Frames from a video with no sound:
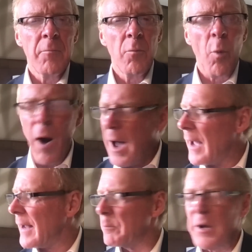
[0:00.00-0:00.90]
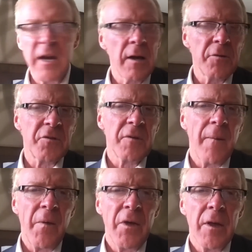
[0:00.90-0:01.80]
Why? Because
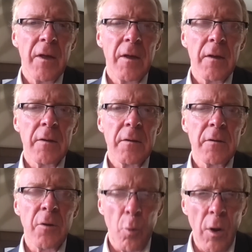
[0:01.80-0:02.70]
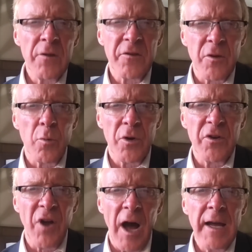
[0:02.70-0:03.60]
the ones that were
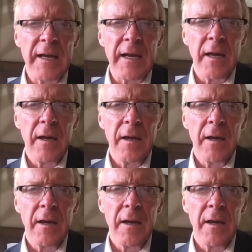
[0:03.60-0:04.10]
dying